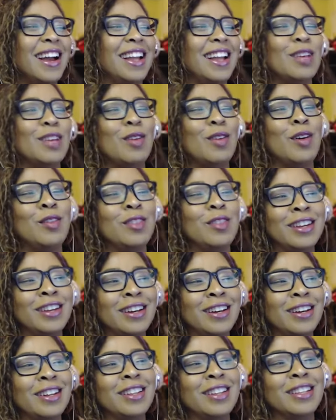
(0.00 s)
love how
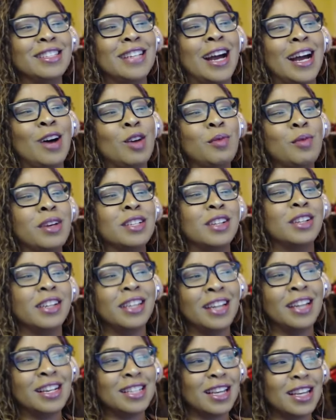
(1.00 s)
the the towel makes it look like
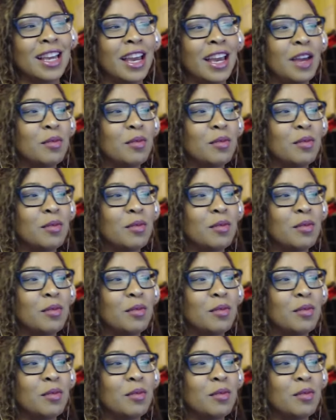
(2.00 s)
he has a cape.